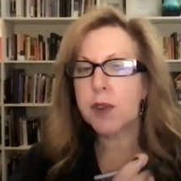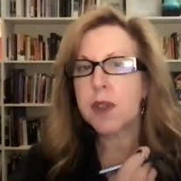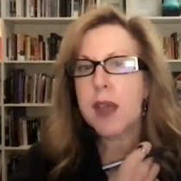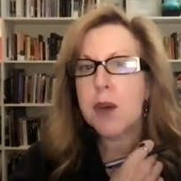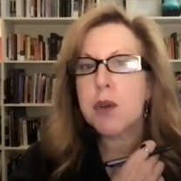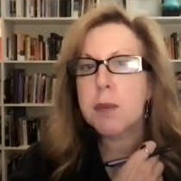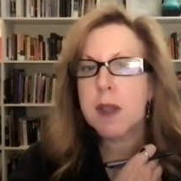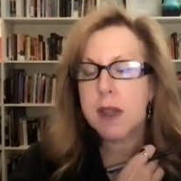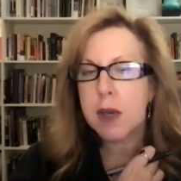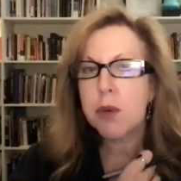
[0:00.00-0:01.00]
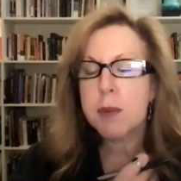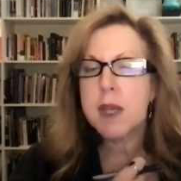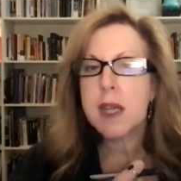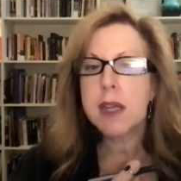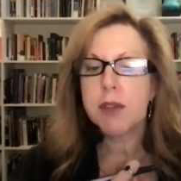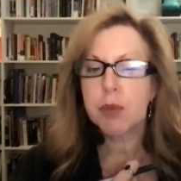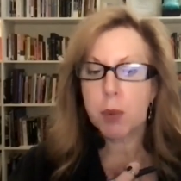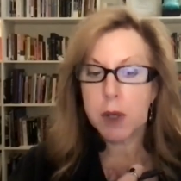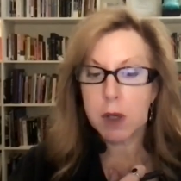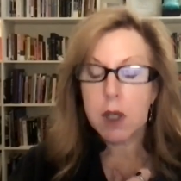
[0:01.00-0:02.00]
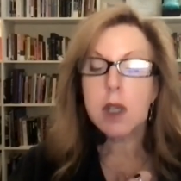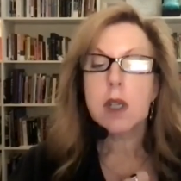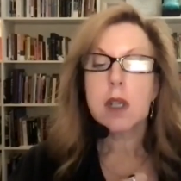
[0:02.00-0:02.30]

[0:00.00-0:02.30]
like that would be that would be a case where